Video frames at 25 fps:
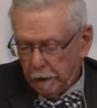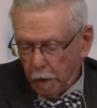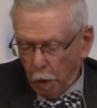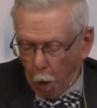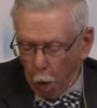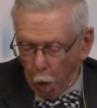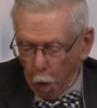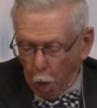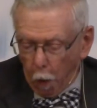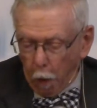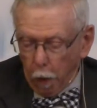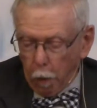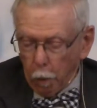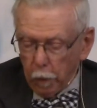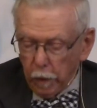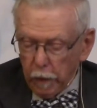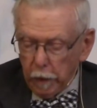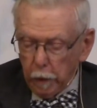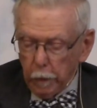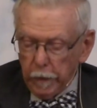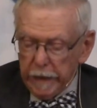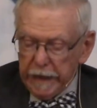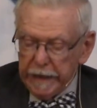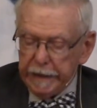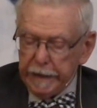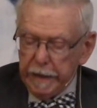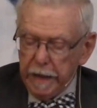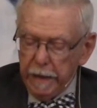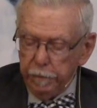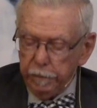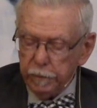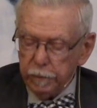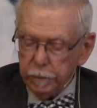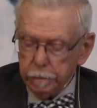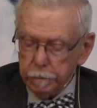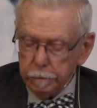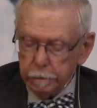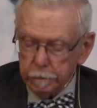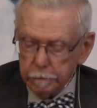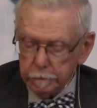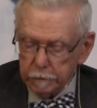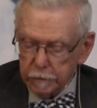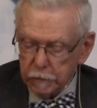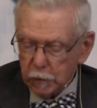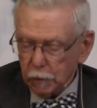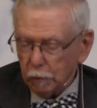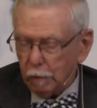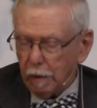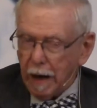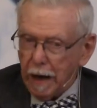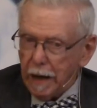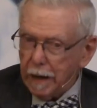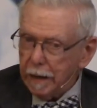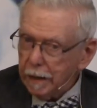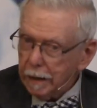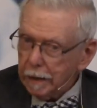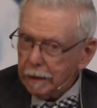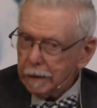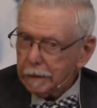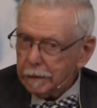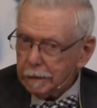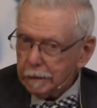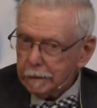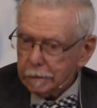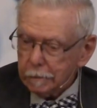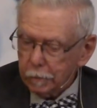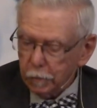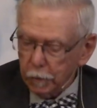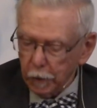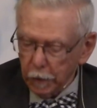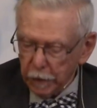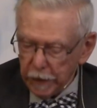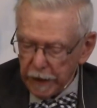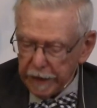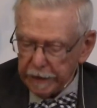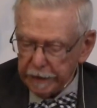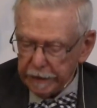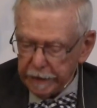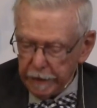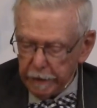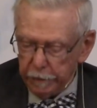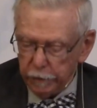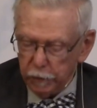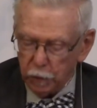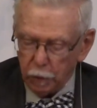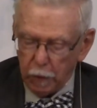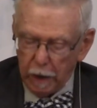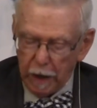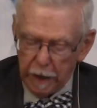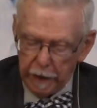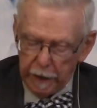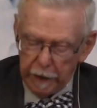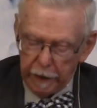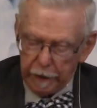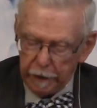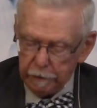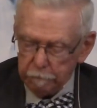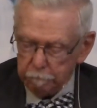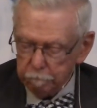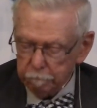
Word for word: Or will we keep trying? Will they keep trying?